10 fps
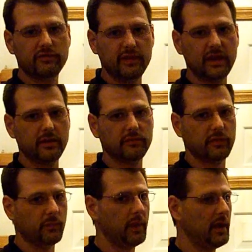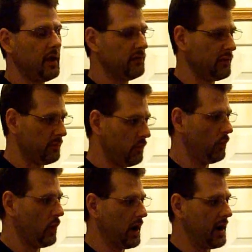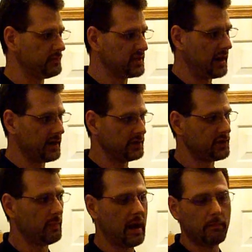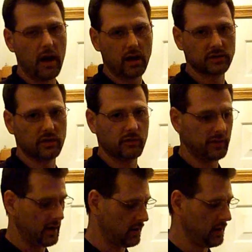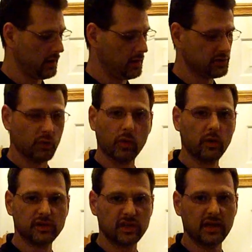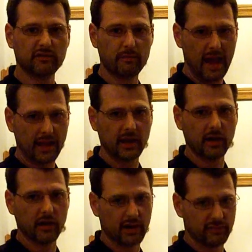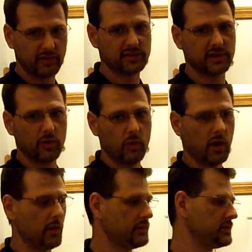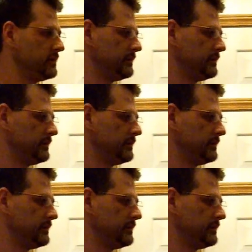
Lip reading: feet from where I'm standing to my box over there. So we're going to see if back here, if it still works.